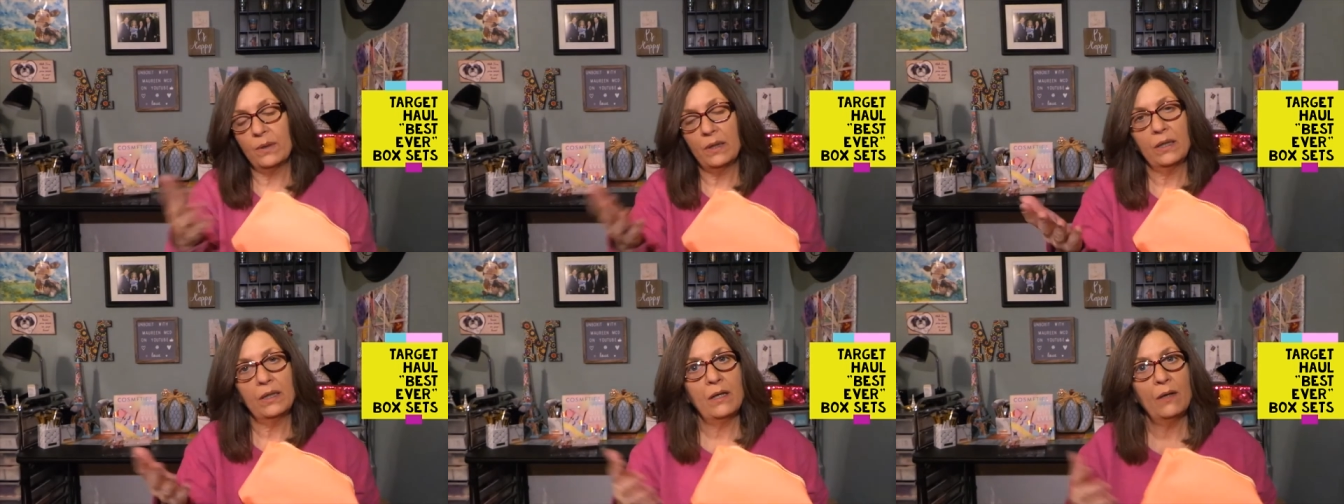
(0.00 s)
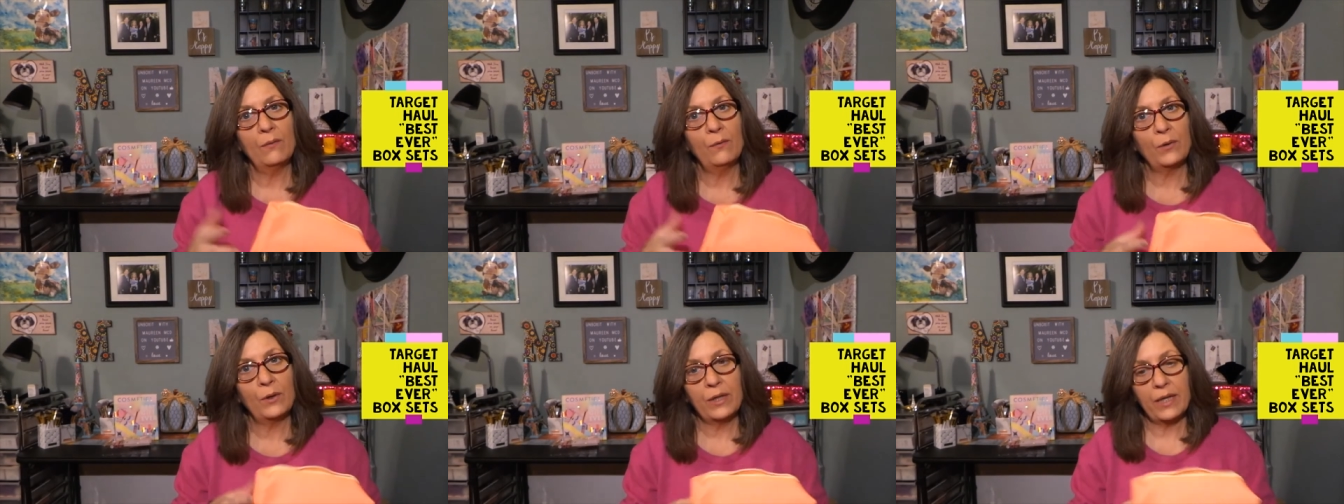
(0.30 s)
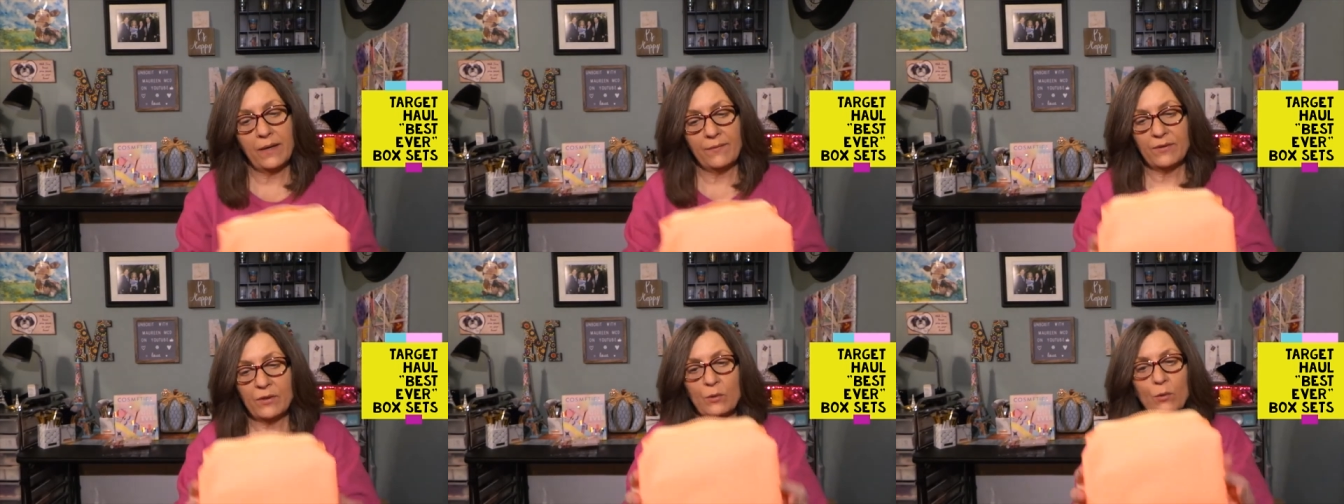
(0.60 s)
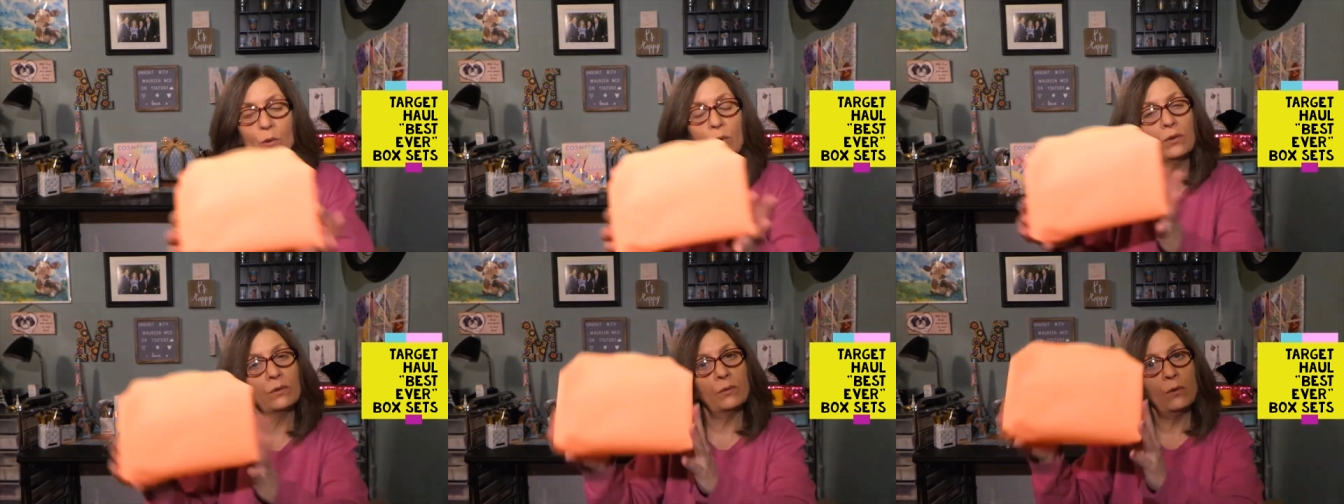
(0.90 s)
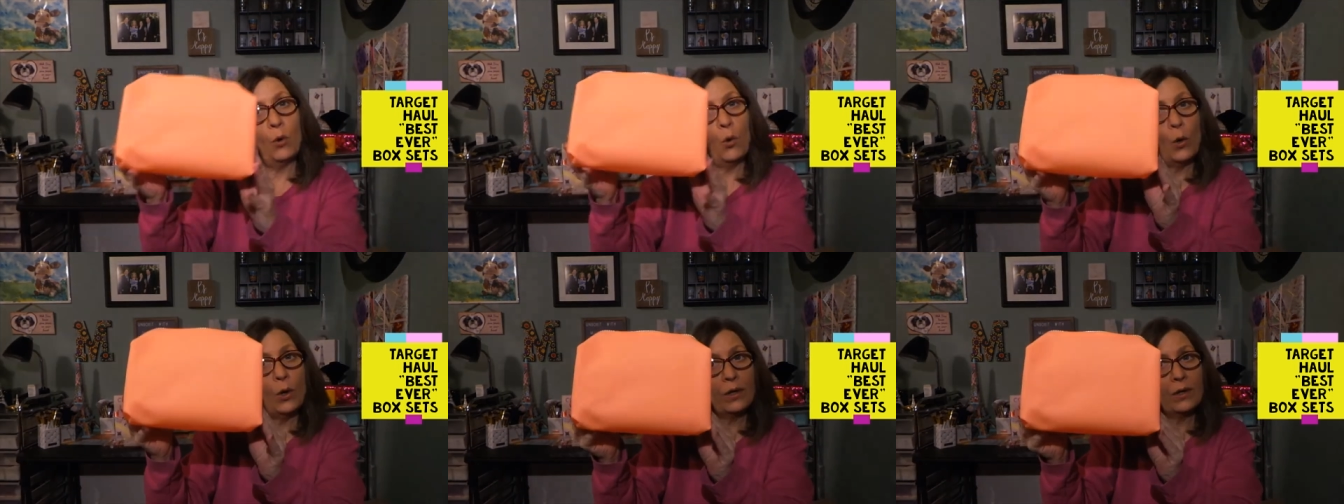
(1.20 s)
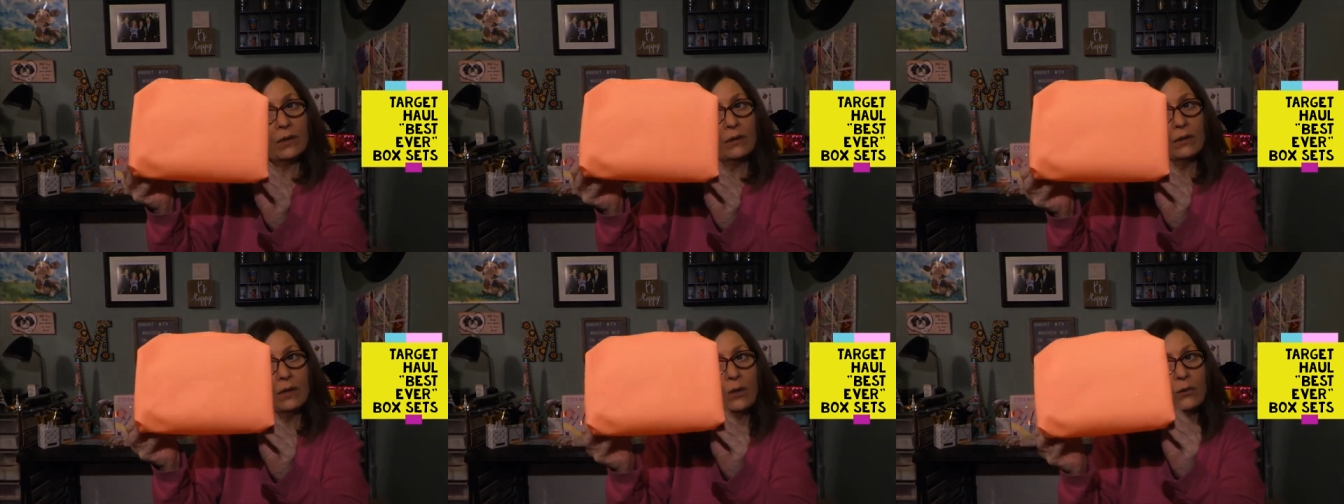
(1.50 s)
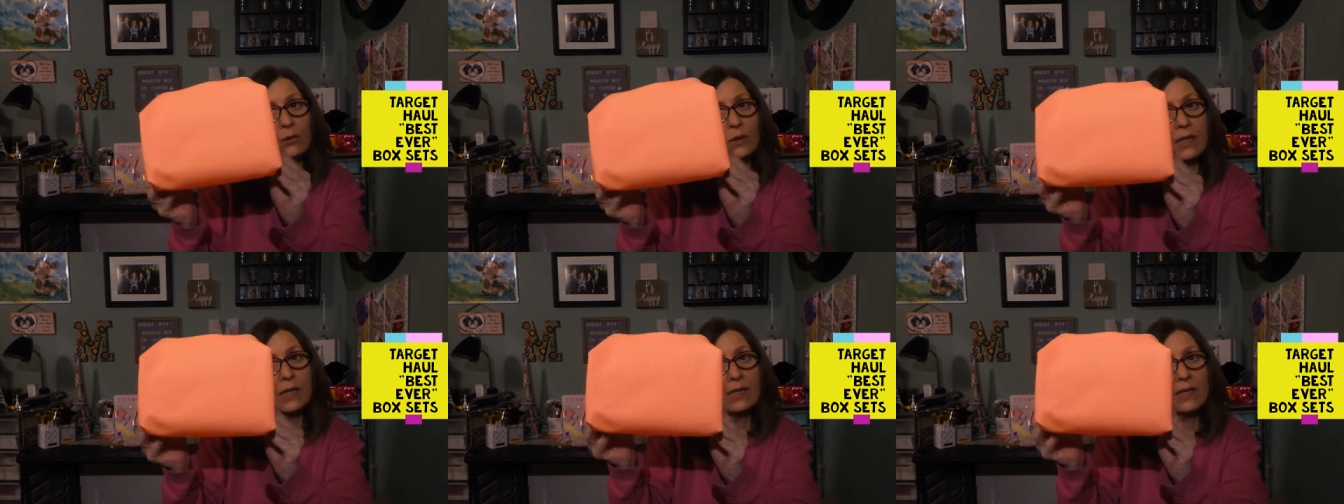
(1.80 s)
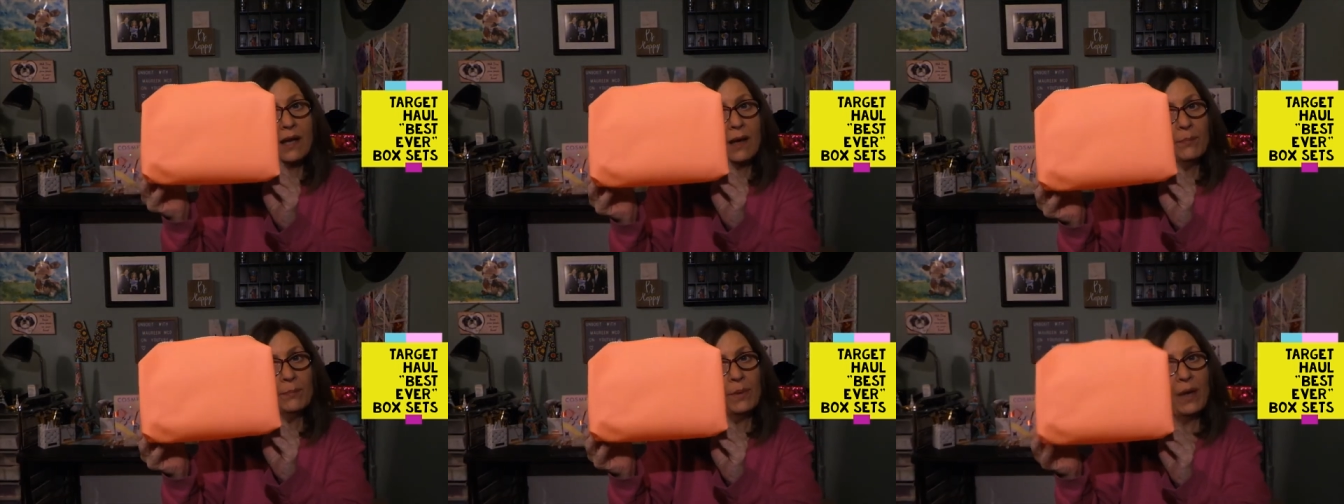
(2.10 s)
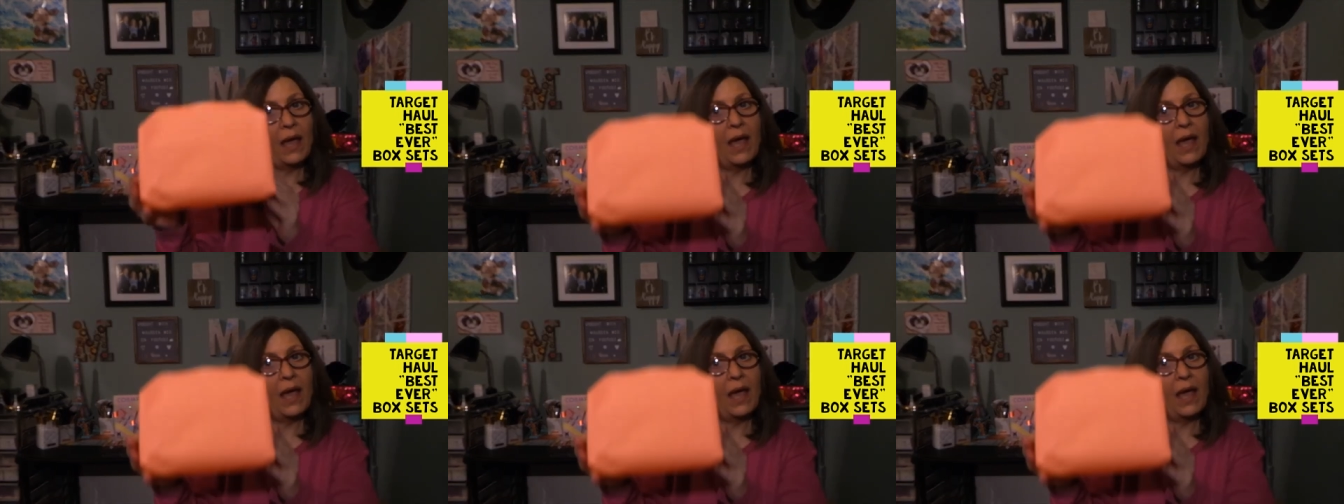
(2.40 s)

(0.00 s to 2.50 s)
you know, for gifts or, or load this up